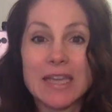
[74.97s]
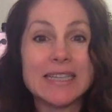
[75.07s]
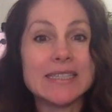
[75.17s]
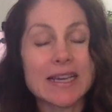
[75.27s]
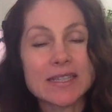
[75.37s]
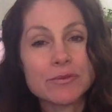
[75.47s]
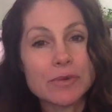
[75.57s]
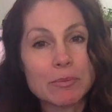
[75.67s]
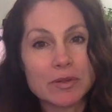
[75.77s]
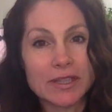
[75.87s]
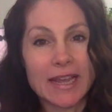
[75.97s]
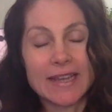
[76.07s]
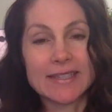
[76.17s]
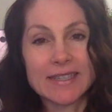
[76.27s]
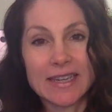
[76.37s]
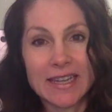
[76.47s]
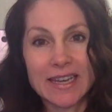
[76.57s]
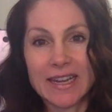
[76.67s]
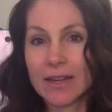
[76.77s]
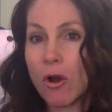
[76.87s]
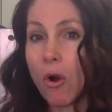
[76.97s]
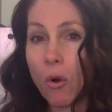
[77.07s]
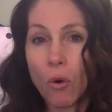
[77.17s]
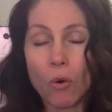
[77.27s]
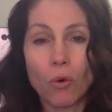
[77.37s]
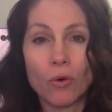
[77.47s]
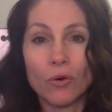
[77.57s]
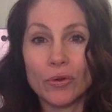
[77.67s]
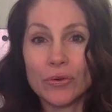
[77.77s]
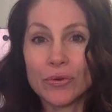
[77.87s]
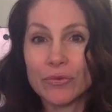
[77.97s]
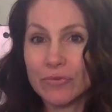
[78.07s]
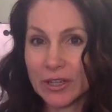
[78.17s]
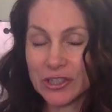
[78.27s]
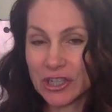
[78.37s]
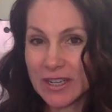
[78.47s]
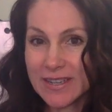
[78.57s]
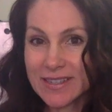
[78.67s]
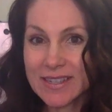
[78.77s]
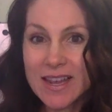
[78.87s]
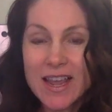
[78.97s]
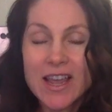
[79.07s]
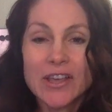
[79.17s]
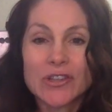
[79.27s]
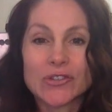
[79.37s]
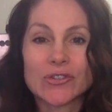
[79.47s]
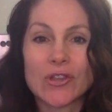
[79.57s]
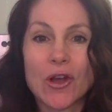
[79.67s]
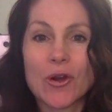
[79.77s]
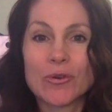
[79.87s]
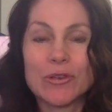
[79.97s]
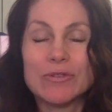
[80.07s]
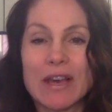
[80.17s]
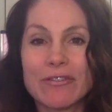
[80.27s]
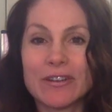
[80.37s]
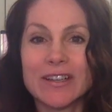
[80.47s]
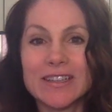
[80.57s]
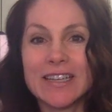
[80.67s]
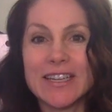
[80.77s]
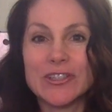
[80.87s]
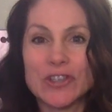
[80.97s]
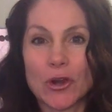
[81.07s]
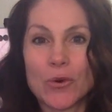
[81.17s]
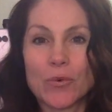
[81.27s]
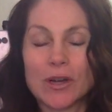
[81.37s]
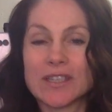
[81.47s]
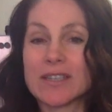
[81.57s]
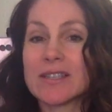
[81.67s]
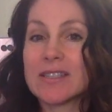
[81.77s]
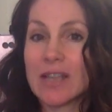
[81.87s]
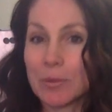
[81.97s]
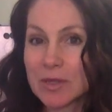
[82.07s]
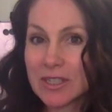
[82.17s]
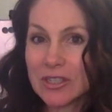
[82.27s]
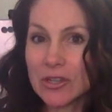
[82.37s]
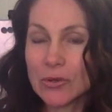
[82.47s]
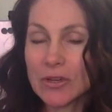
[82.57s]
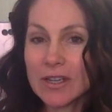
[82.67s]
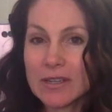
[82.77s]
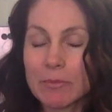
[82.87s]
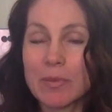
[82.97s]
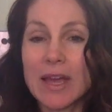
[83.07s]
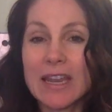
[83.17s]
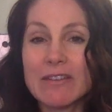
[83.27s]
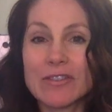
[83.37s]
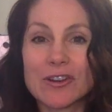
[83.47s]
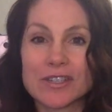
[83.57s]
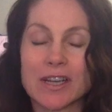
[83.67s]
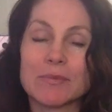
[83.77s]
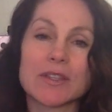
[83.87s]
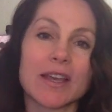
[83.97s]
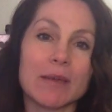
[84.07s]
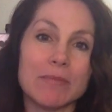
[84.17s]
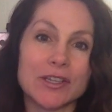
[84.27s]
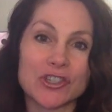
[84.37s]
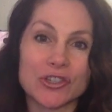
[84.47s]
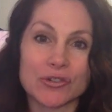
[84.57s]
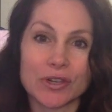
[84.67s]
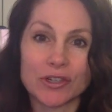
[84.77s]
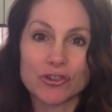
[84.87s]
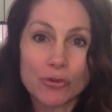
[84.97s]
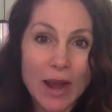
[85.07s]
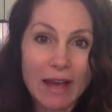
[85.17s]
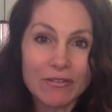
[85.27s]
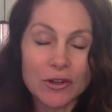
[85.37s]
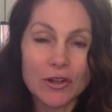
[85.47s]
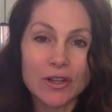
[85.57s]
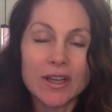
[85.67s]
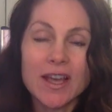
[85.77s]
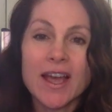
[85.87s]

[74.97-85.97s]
It doesn't replace eating whole veggies, so you definitely don't want to substitute it. But if there are times, like I mentioned, during travel